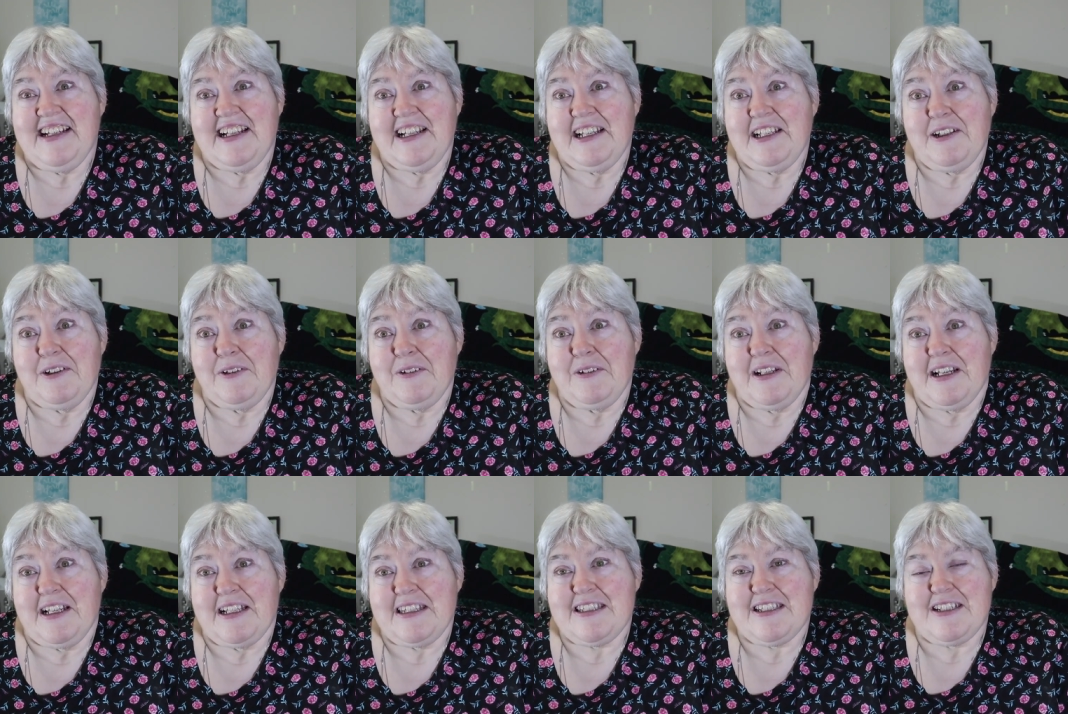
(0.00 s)
I know
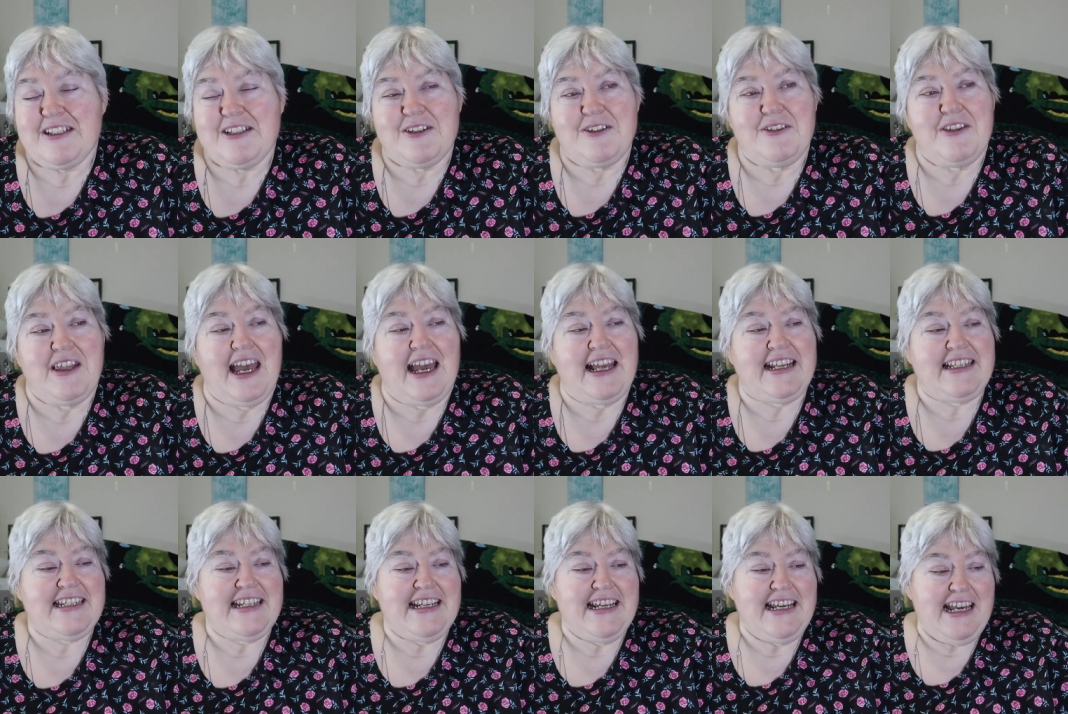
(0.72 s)
not to do
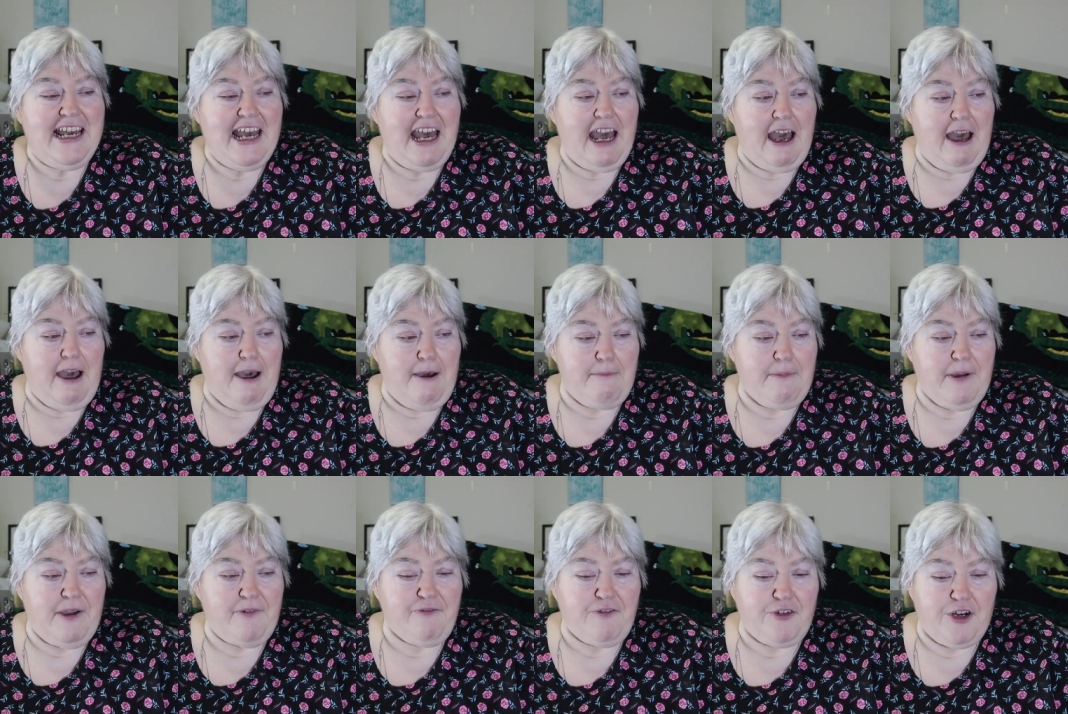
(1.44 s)
that.
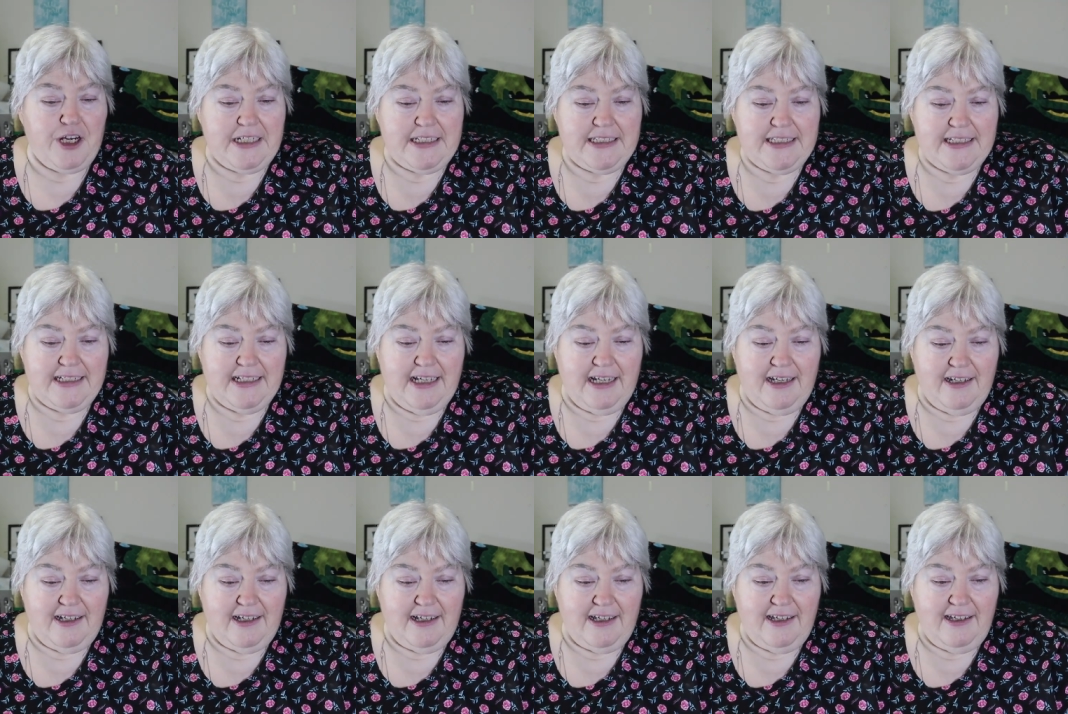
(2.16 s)
My friend and
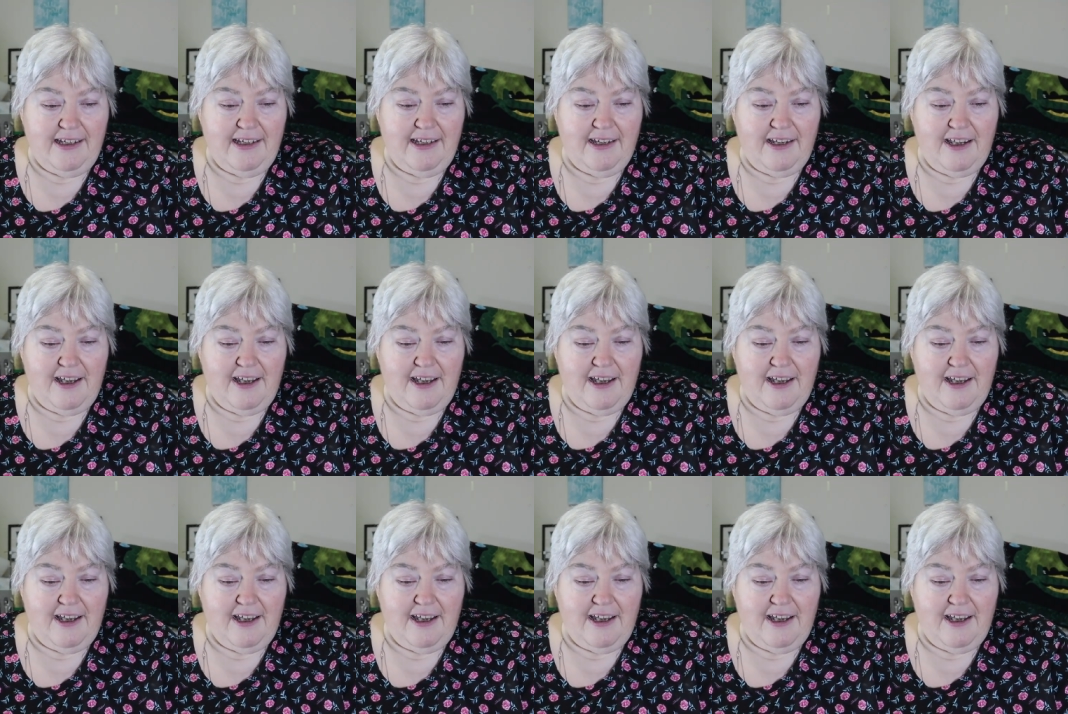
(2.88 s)
I,